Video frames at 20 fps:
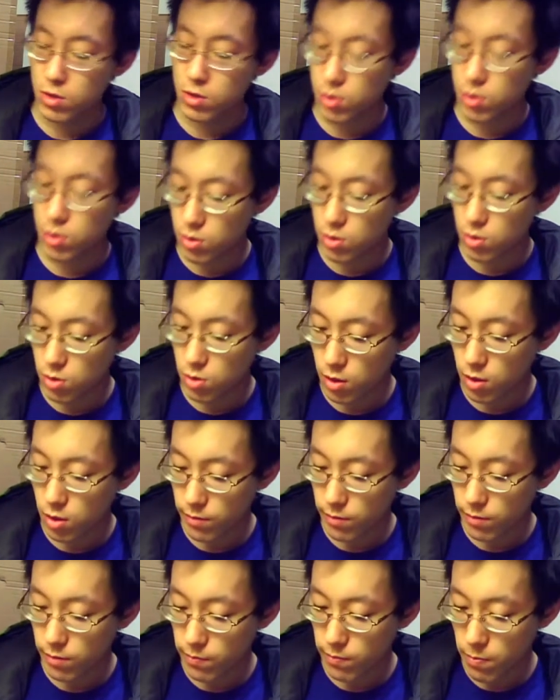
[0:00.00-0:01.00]

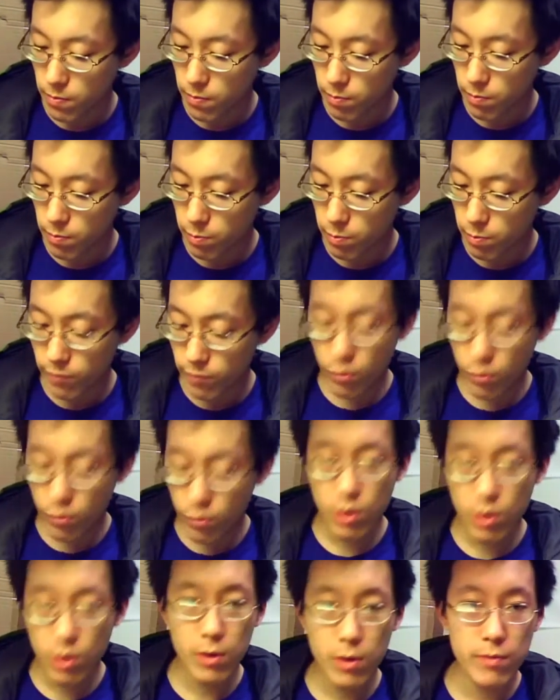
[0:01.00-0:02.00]
So
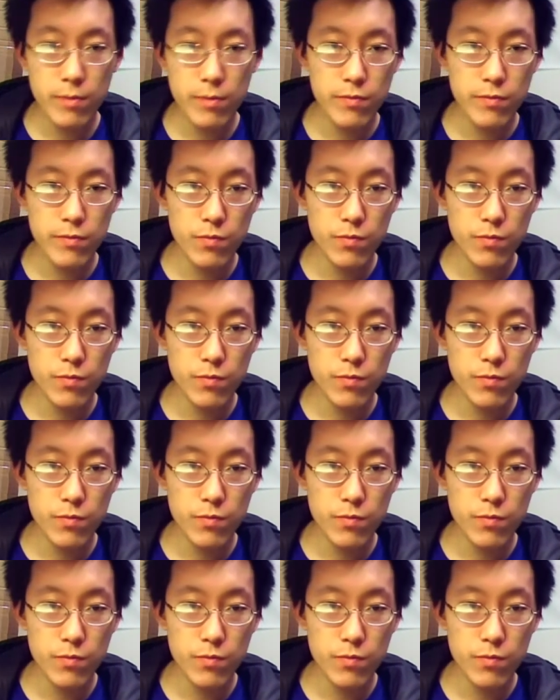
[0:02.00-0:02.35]
before,